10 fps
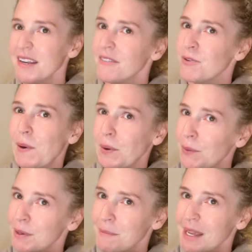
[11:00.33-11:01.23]
if you are
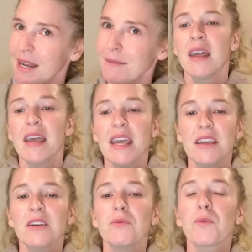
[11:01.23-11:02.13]
going to pick it up.
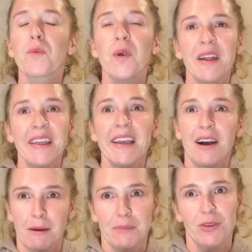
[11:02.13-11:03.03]
It can really
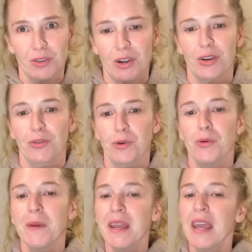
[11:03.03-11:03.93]
up your dog
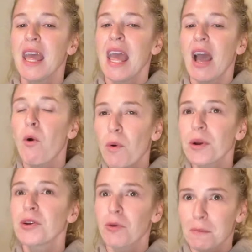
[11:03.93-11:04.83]
grooming or
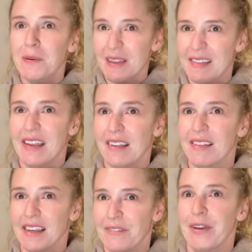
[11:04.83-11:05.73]
your business
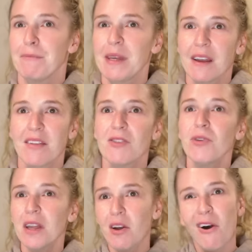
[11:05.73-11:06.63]
even, because you
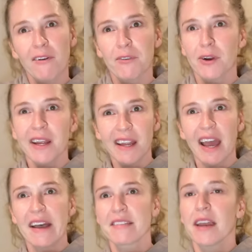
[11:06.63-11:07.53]
can offer it
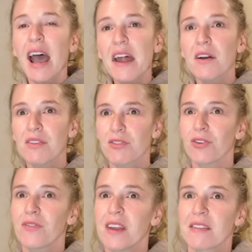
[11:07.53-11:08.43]
as an add-on
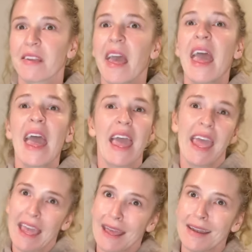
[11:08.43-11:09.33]
service
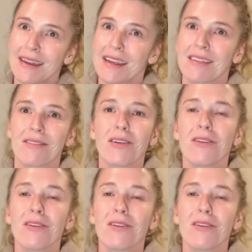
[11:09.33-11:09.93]
and it's